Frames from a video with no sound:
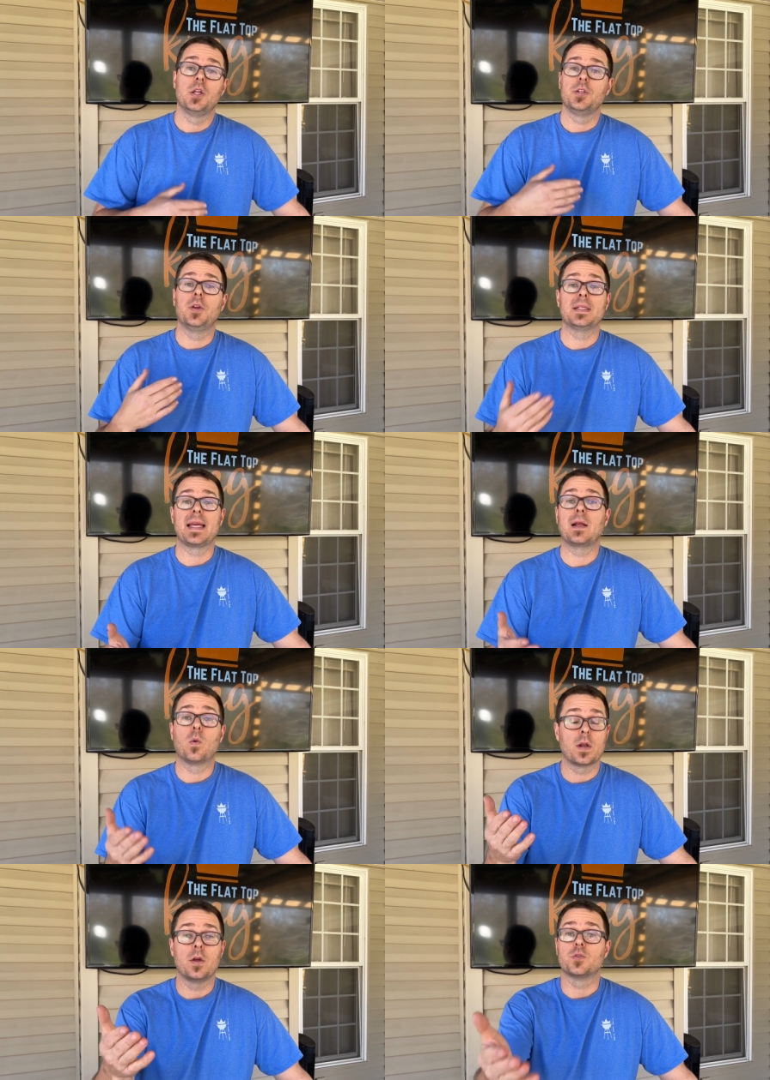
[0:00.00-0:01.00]
You can take one
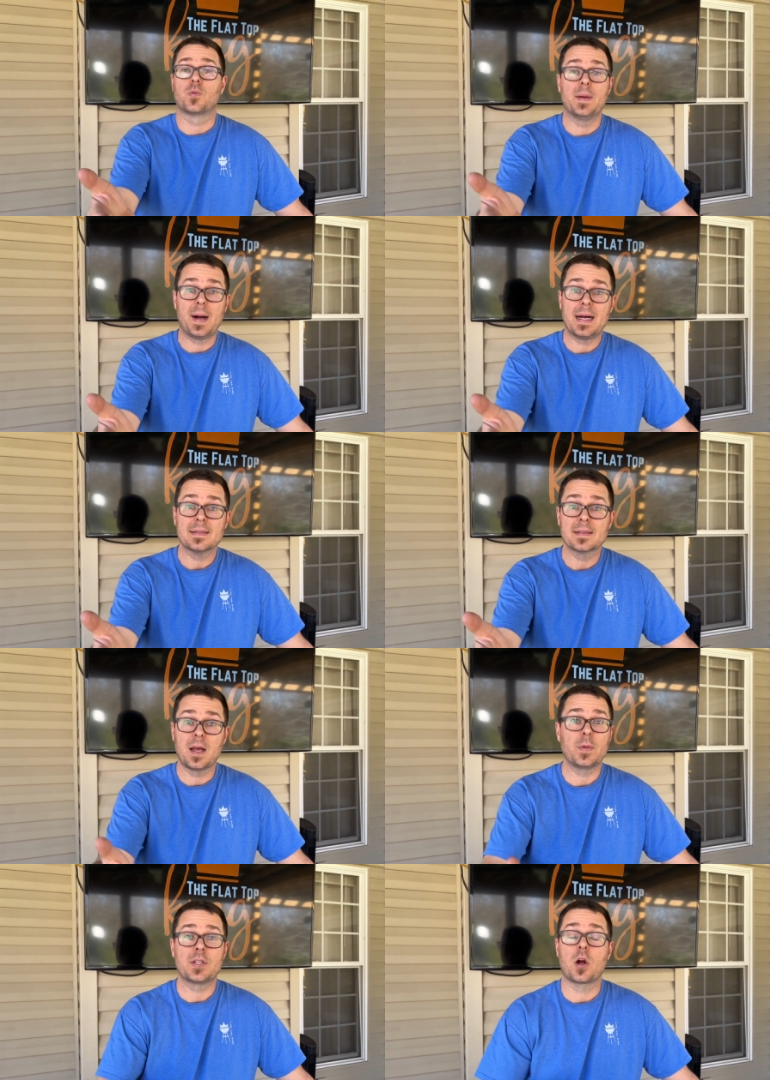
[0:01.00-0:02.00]
of those ribeyes that
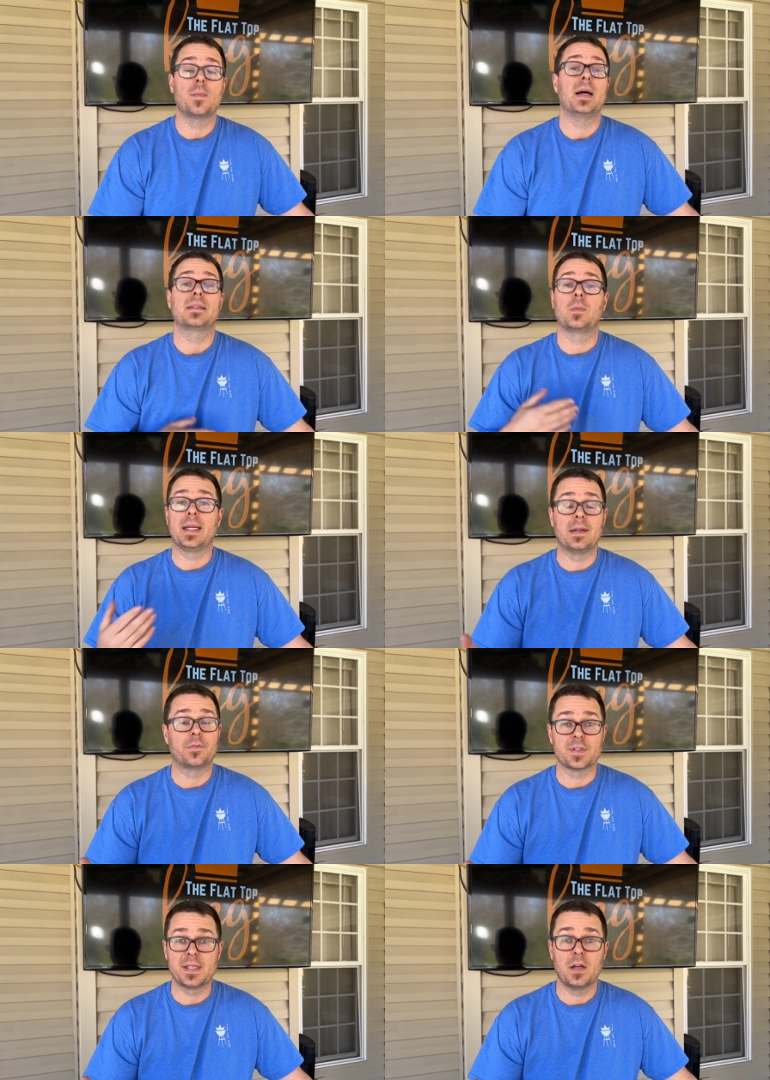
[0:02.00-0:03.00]
we talk about that we get for
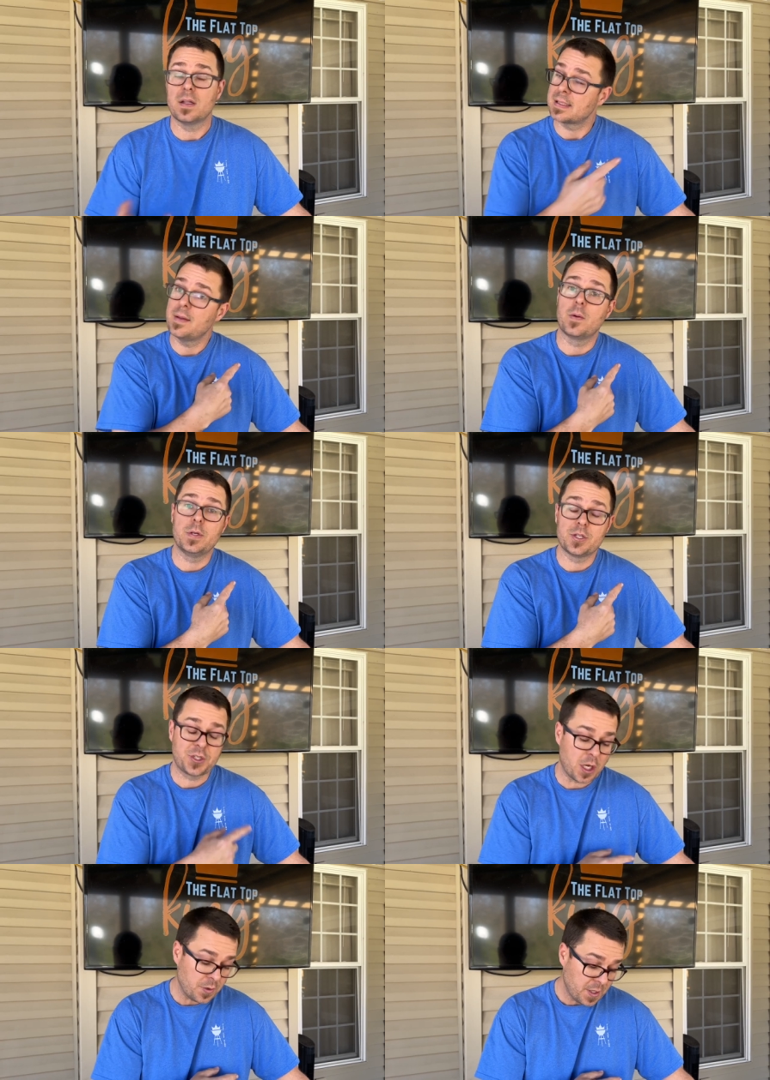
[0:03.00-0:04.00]
sale all the time that we just
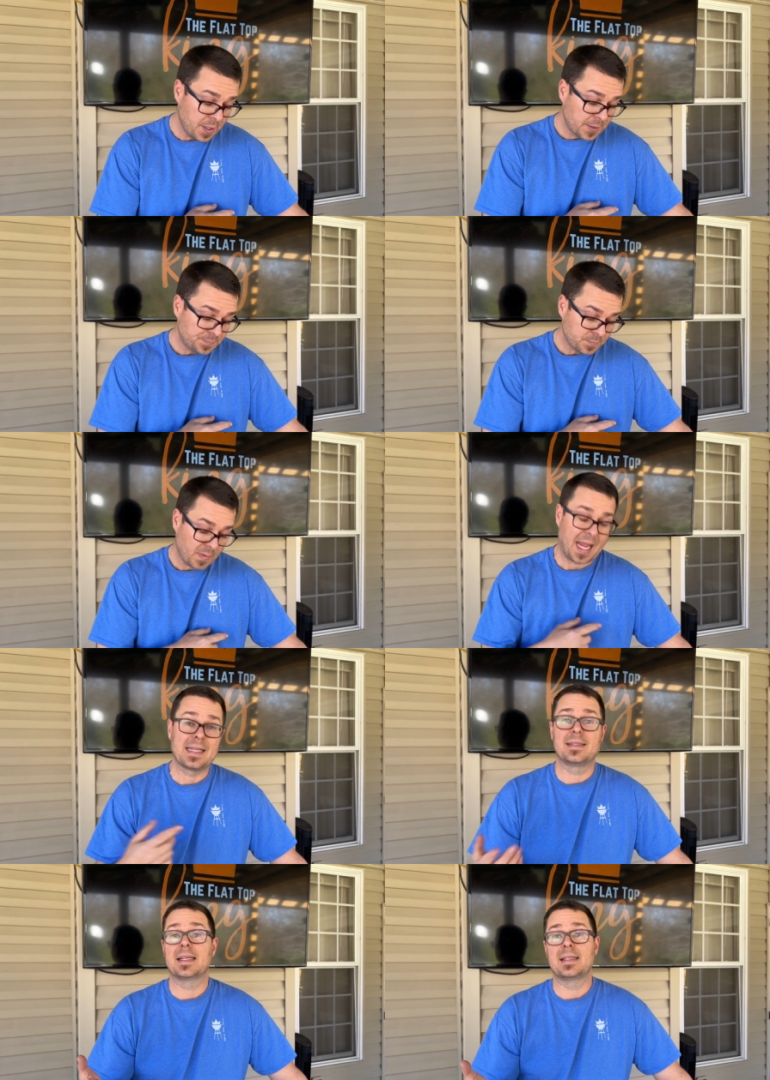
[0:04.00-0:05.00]
showed at
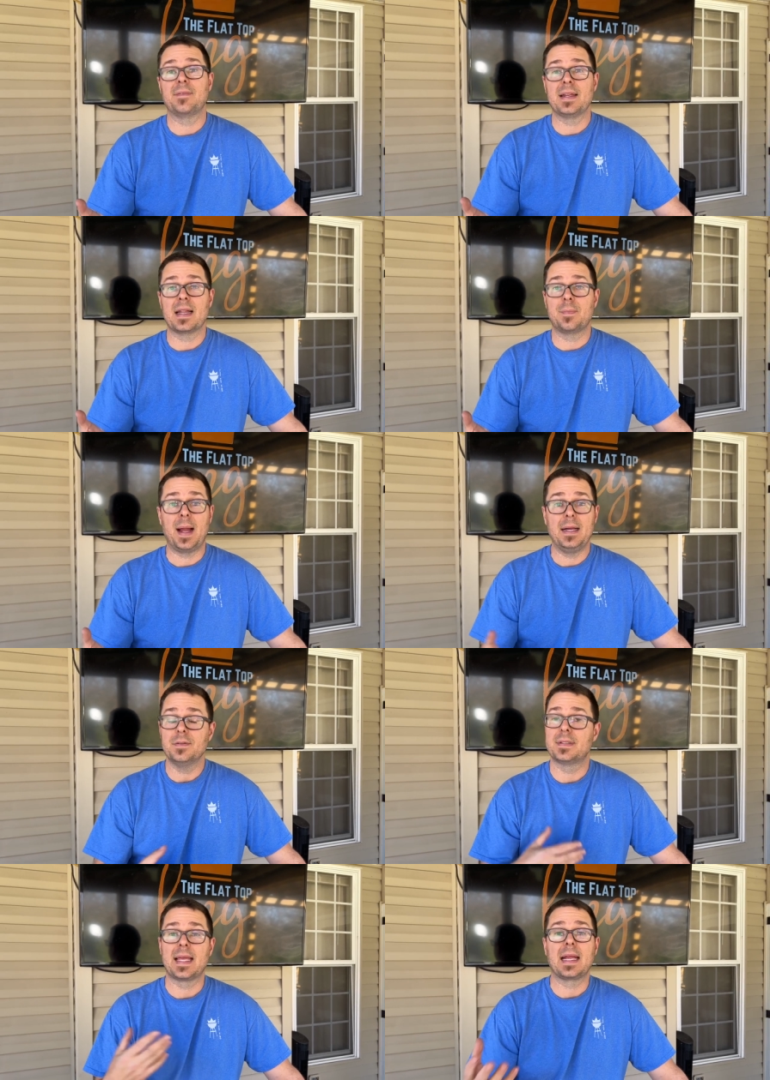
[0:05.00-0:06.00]
six seventy nine a
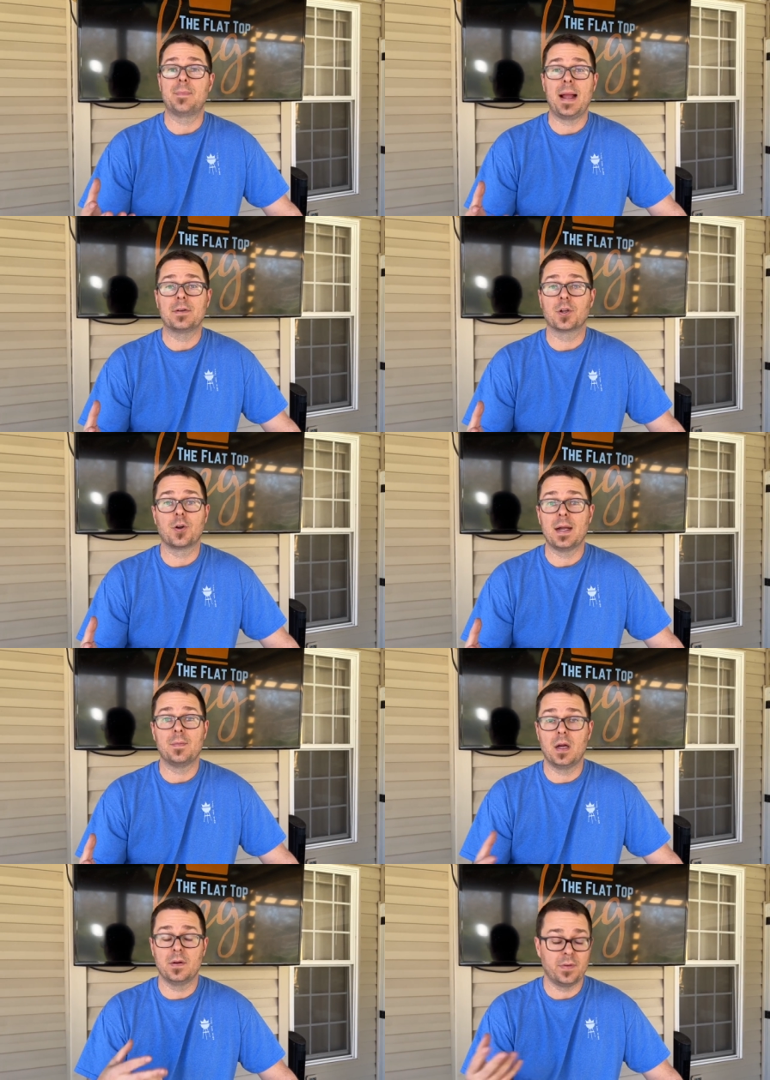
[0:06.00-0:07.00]
pound. Take a pound of ground
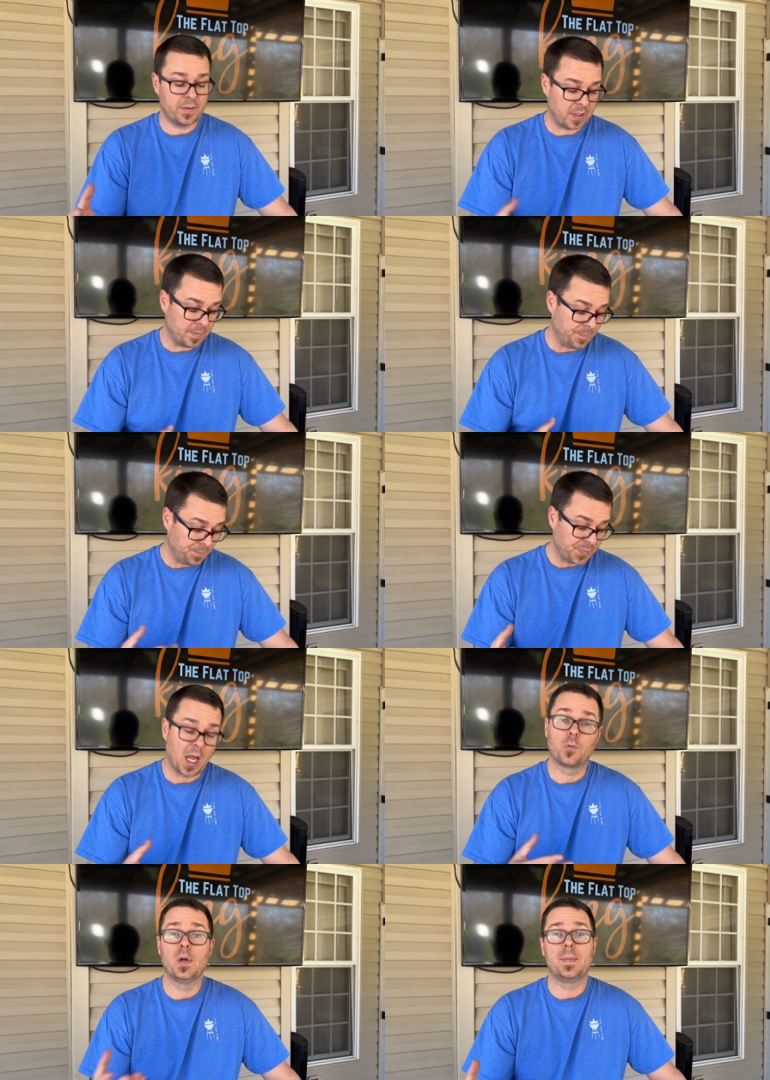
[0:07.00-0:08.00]
of, of um,
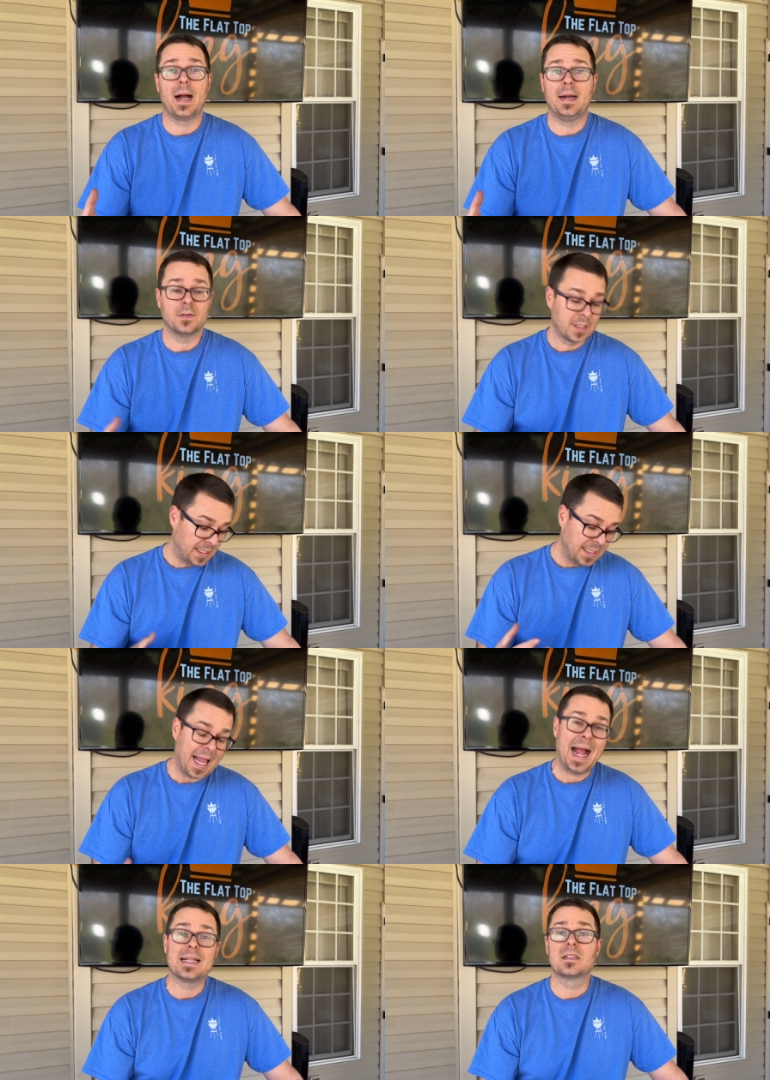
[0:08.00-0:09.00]
a ribeye out,
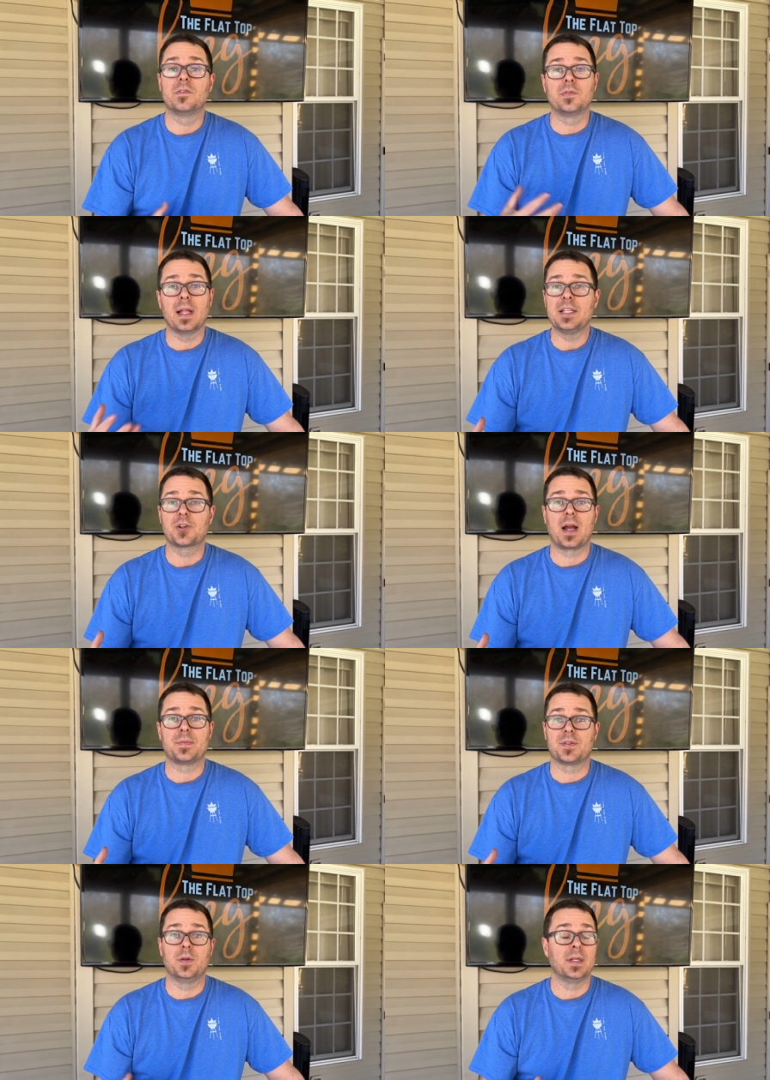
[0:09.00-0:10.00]
add some fillet
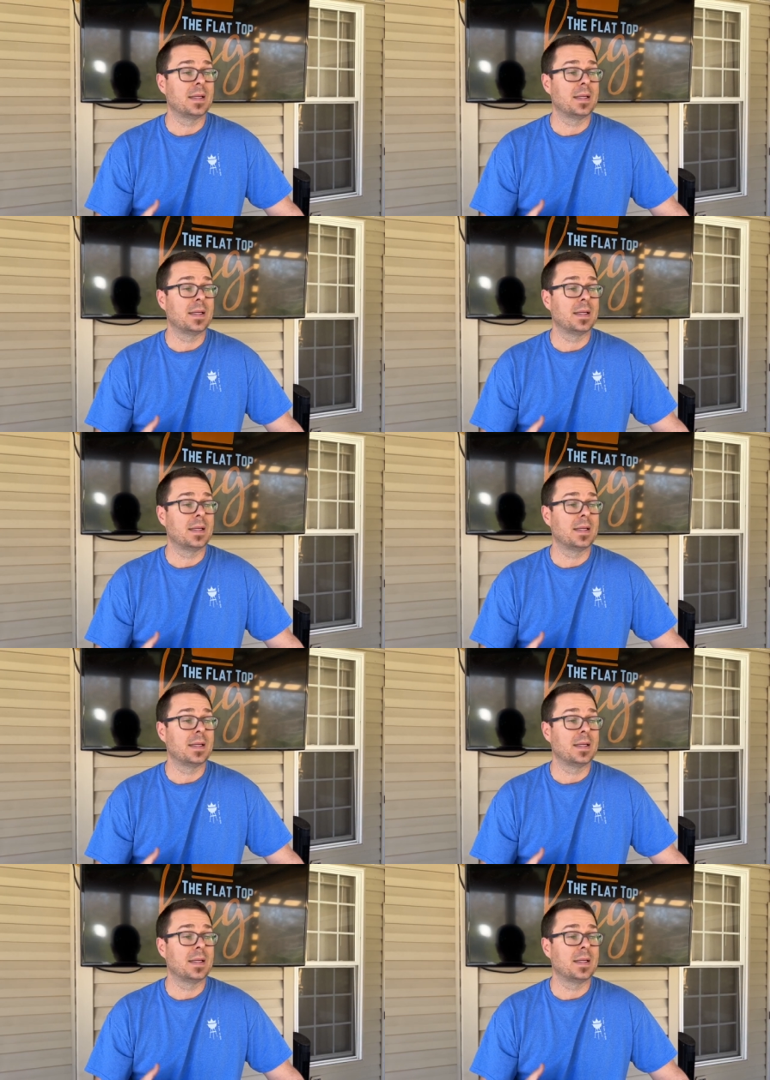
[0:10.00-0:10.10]
scraps to it.